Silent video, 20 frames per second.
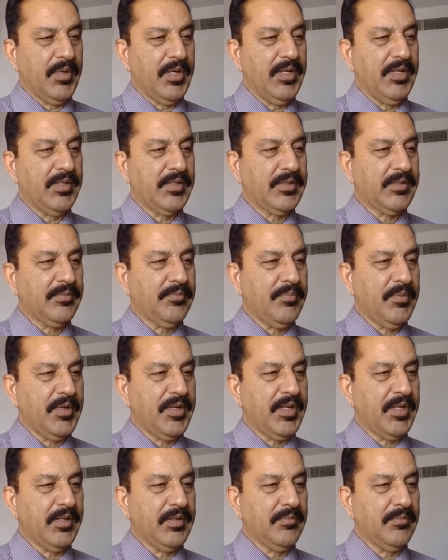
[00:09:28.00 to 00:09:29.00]
Plate
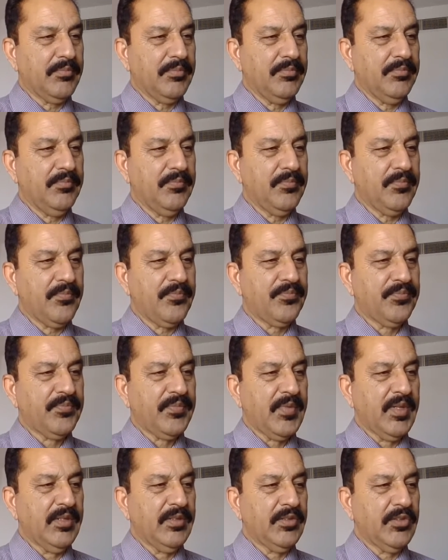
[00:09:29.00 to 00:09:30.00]
fitting,
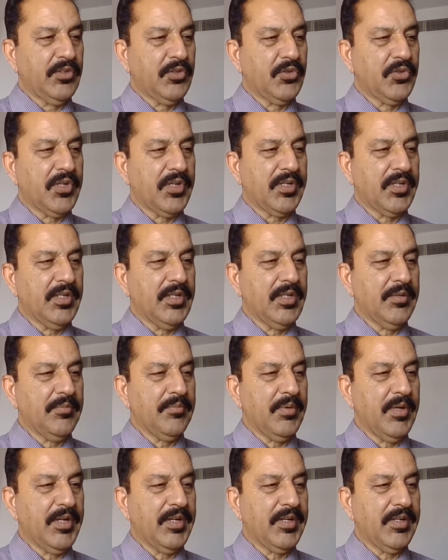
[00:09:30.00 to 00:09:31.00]
theoretically,
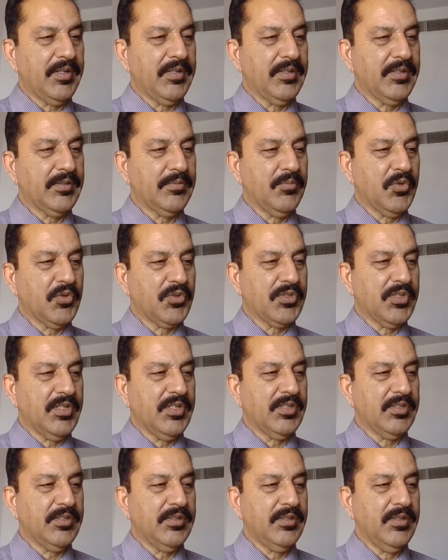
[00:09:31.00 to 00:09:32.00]
plate is
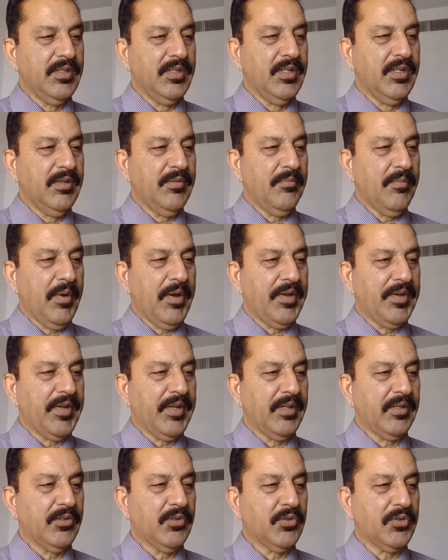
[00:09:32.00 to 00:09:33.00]
mostly
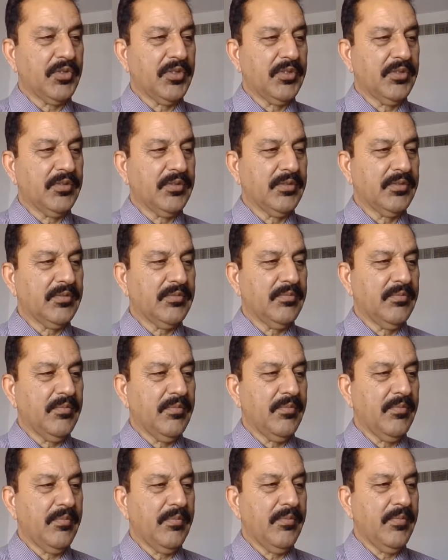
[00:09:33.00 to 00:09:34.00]
painting corrosion,
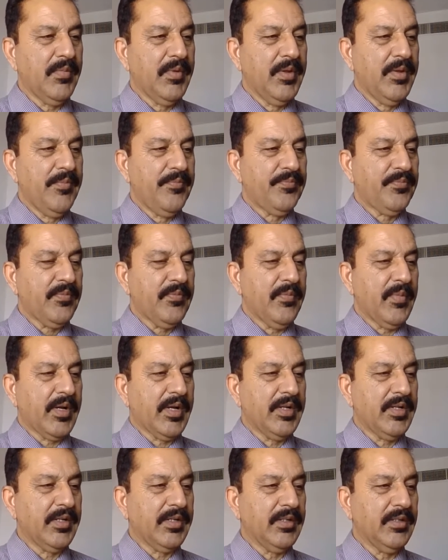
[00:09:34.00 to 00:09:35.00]

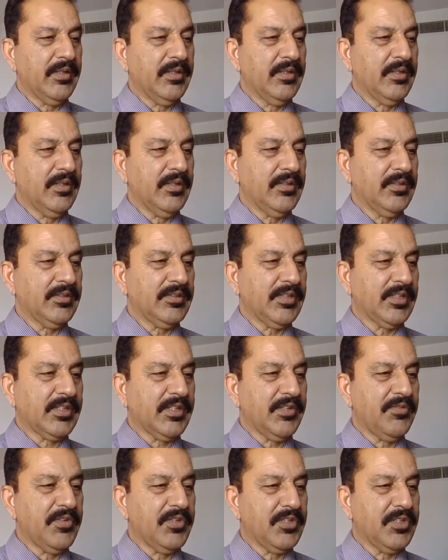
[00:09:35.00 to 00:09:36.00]
mechanical
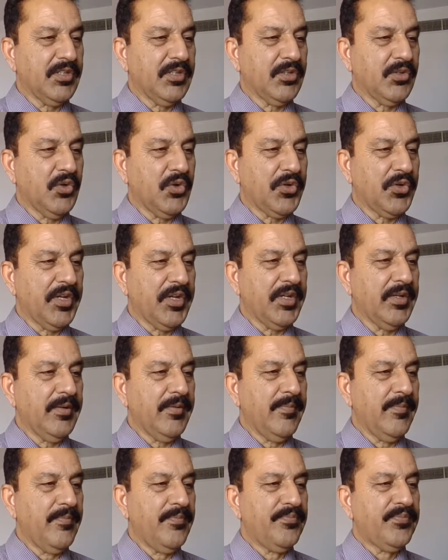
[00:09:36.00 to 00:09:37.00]
sacrificial
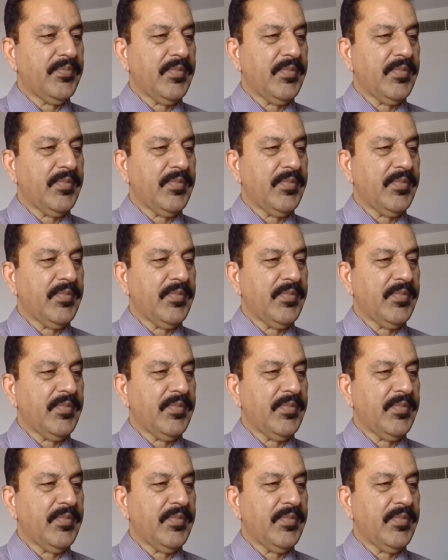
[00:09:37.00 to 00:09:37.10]
coating,